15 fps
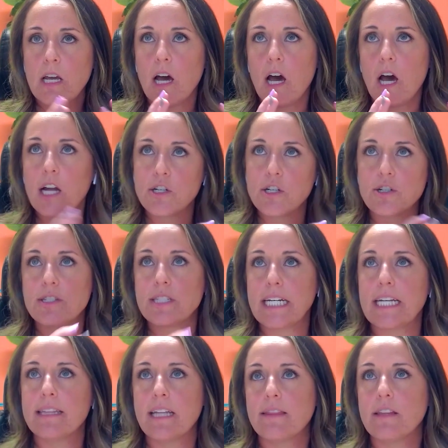
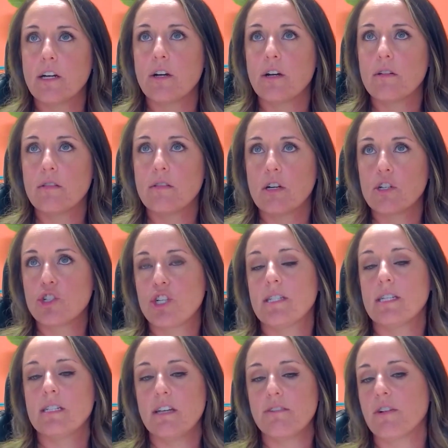understand that there's just
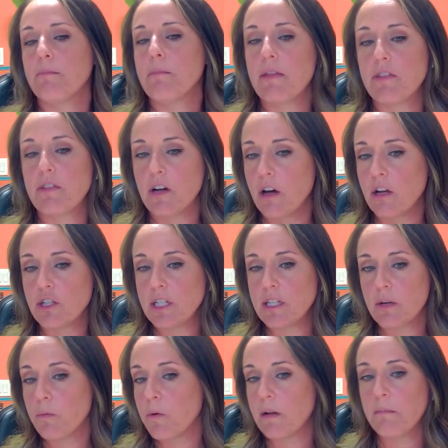a different methodology
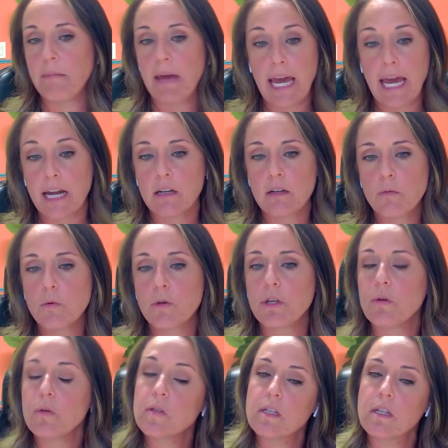than what a man will
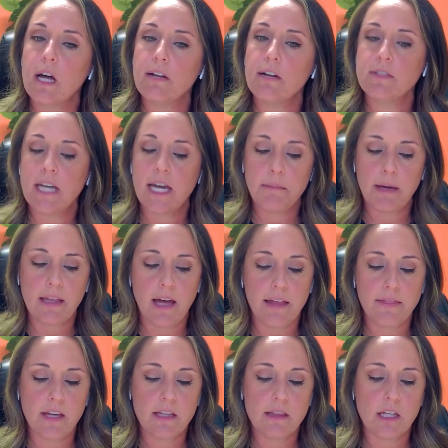use a lot of time, I
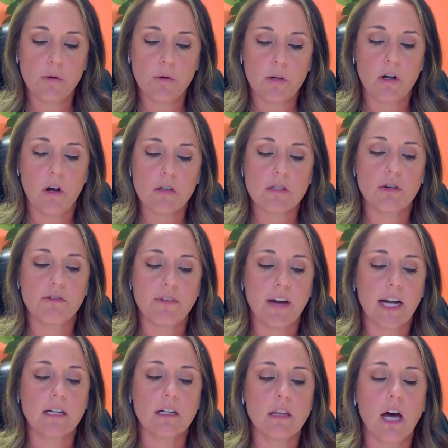think that you can also
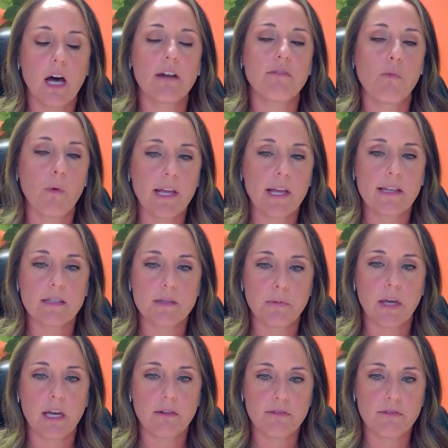find a lot of wins
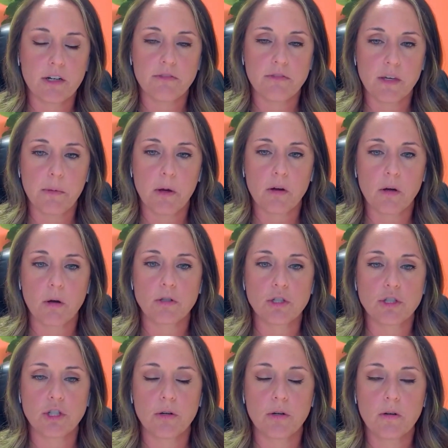playing for a female
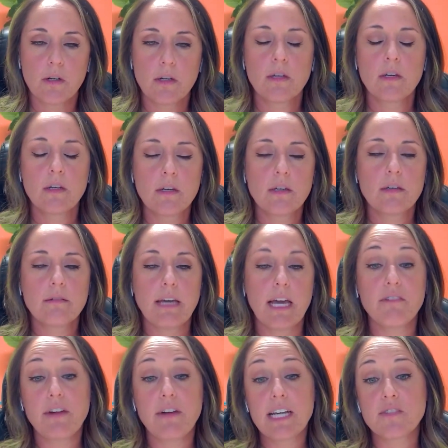coach too.
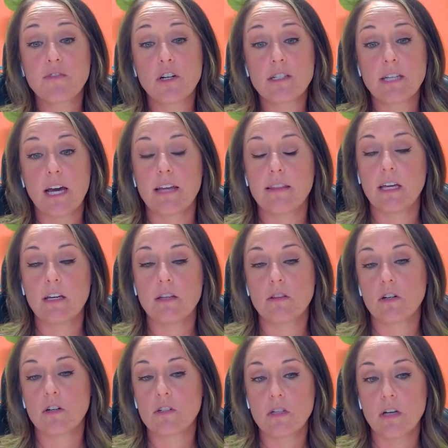And vice versa. I think
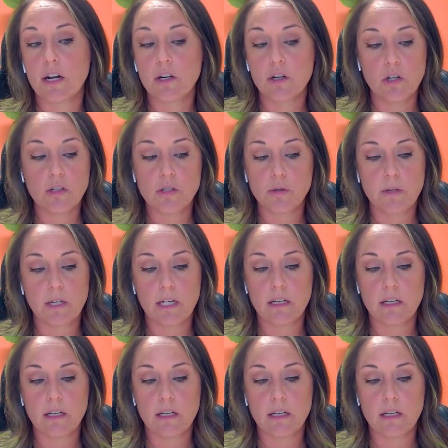there's a lot of girls who